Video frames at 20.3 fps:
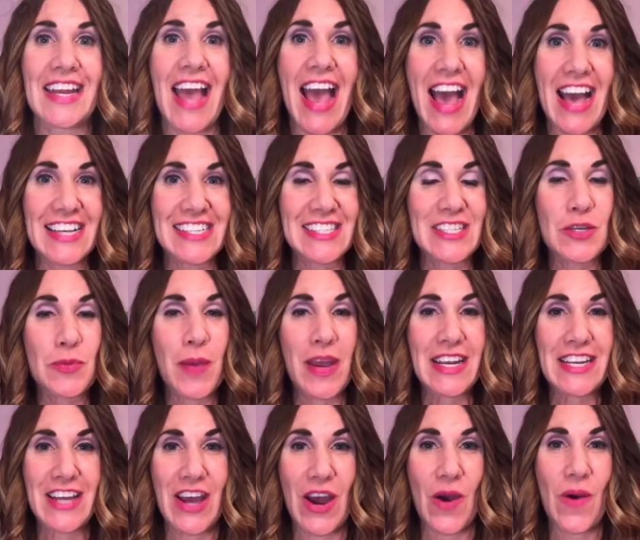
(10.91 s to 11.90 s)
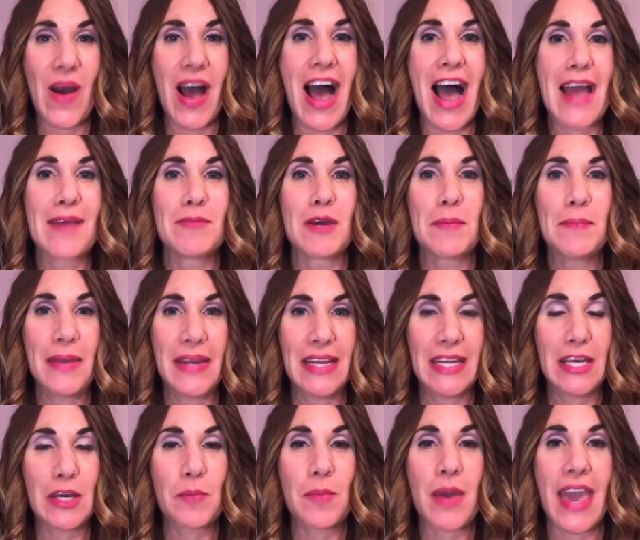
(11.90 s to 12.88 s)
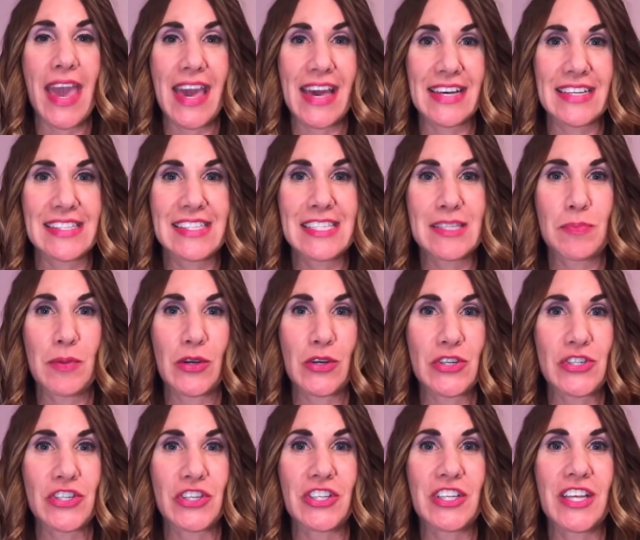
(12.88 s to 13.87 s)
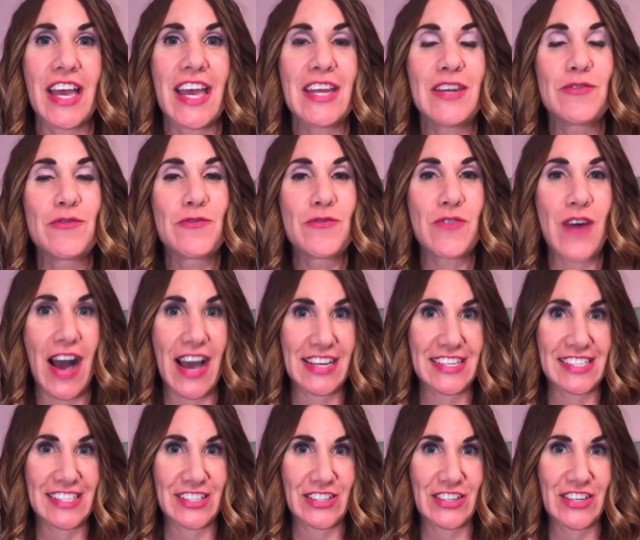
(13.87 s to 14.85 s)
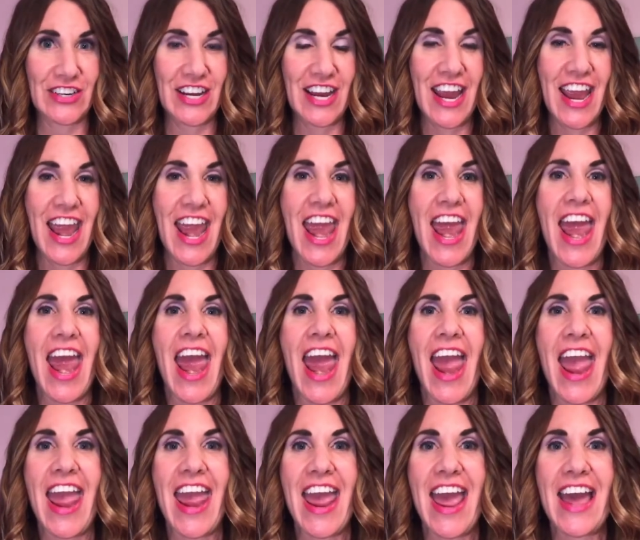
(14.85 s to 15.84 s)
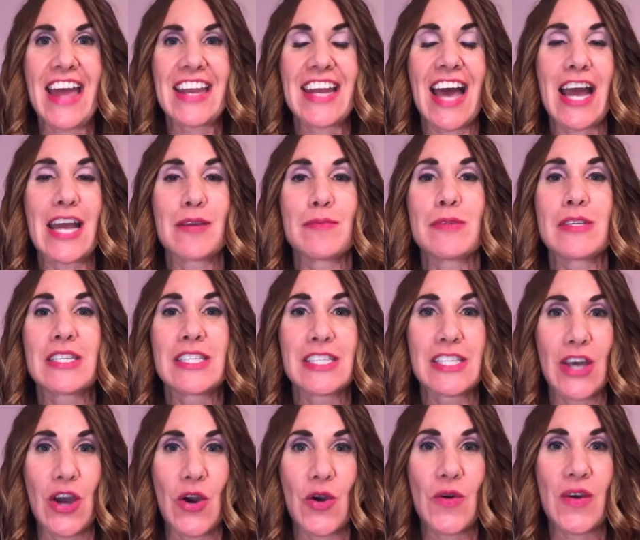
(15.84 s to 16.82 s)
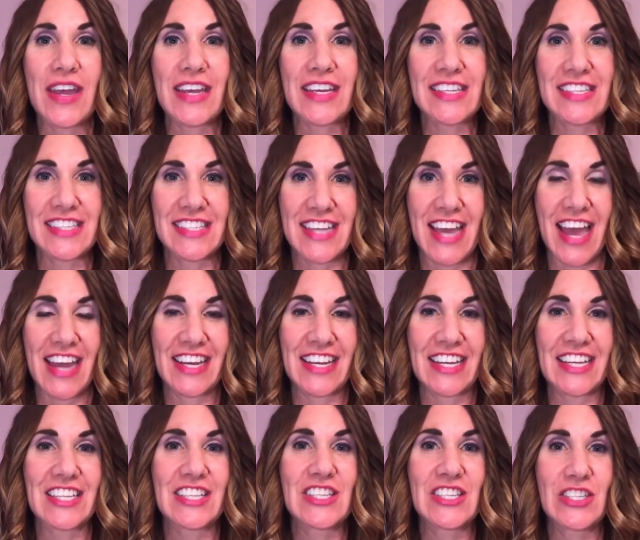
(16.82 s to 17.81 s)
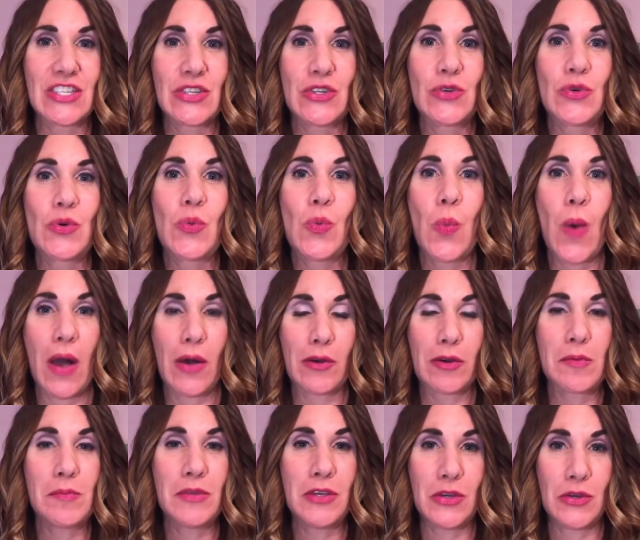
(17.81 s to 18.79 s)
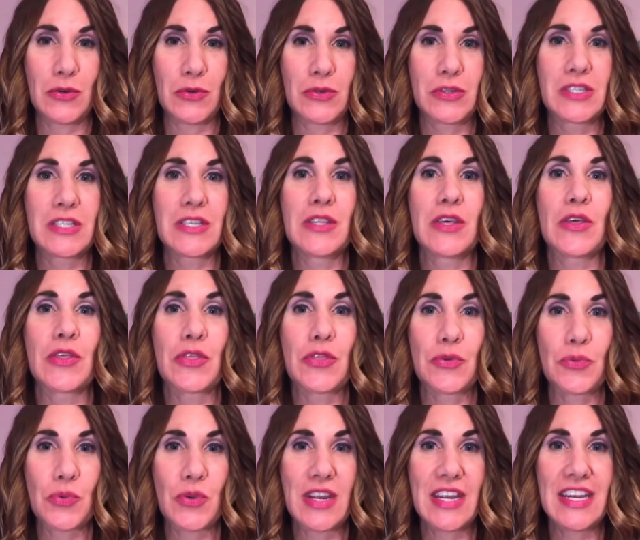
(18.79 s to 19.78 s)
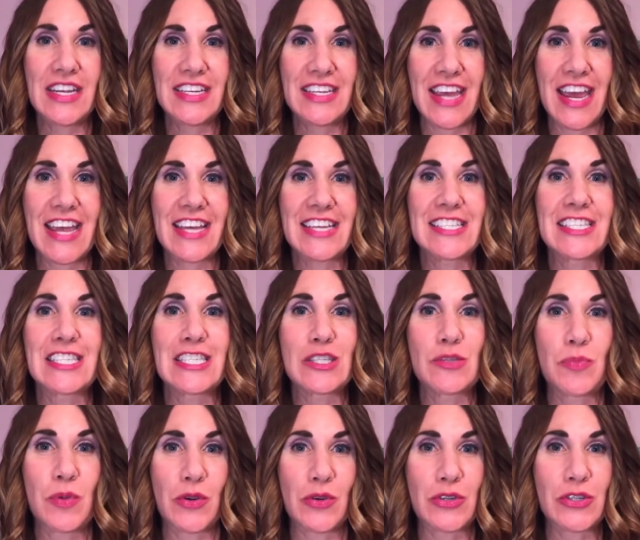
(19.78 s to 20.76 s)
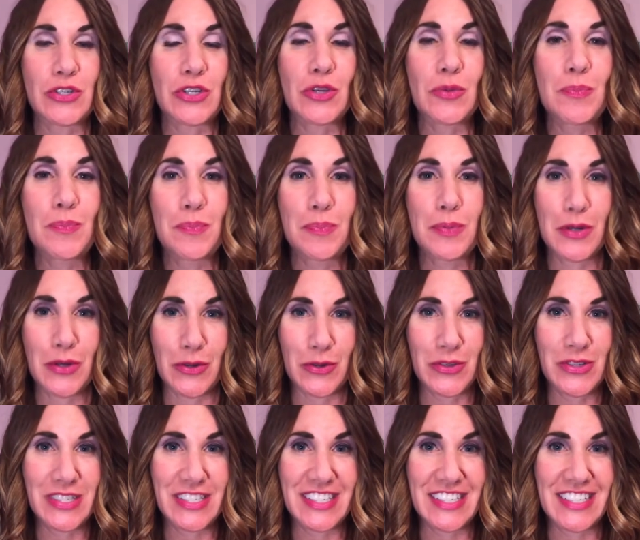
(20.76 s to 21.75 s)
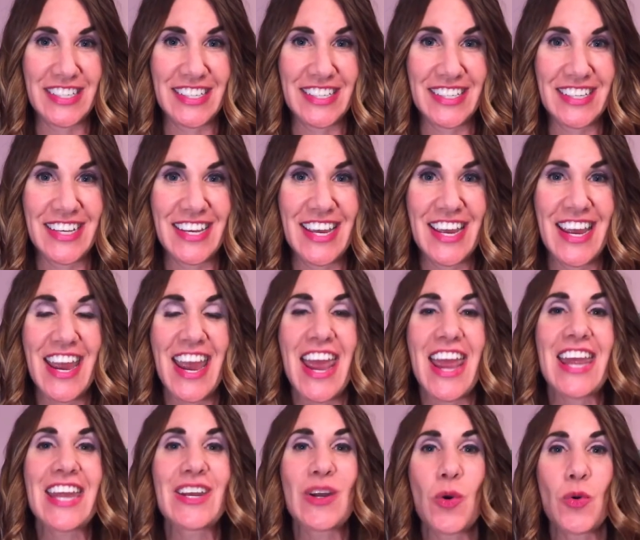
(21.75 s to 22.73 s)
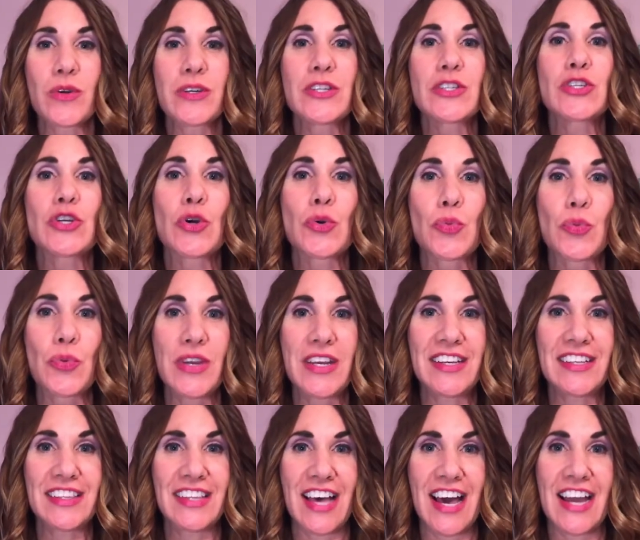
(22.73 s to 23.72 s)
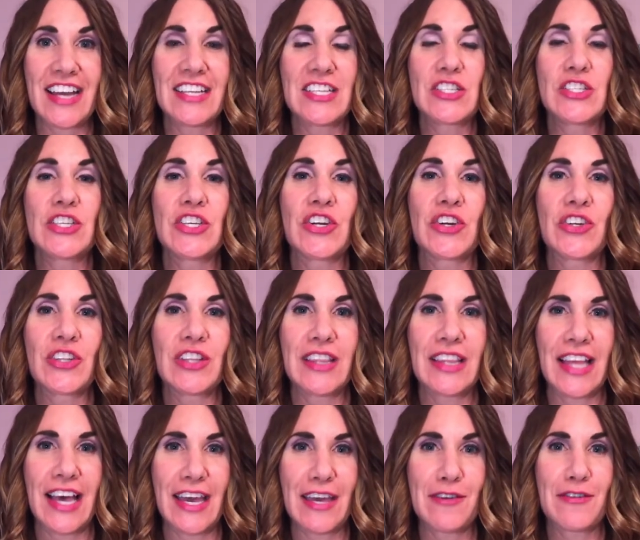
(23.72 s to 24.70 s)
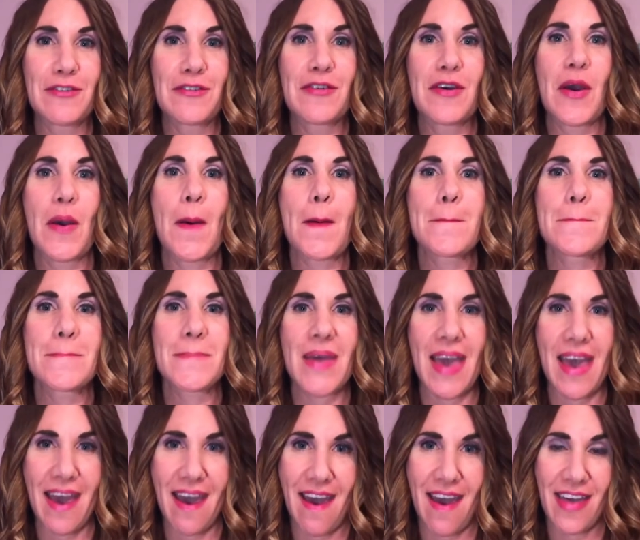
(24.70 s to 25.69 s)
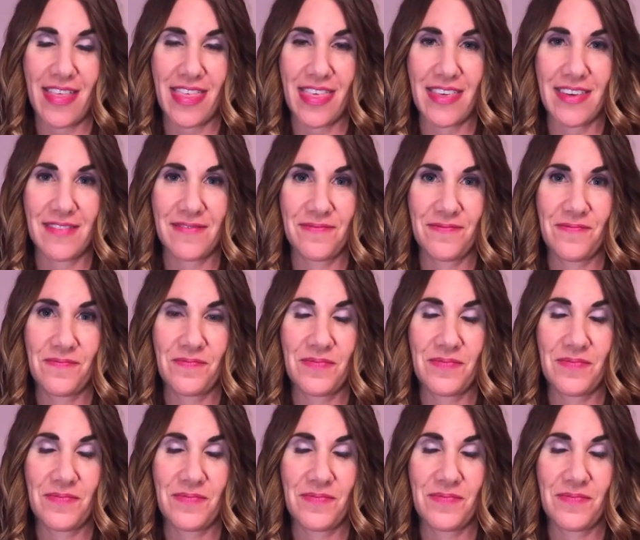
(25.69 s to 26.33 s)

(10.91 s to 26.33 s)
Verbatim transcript: and as you may know, I'm a medium and spiritual advisor, and I am so ecstatic to welcome you to the three day spiritual boost in order to realign to your life path.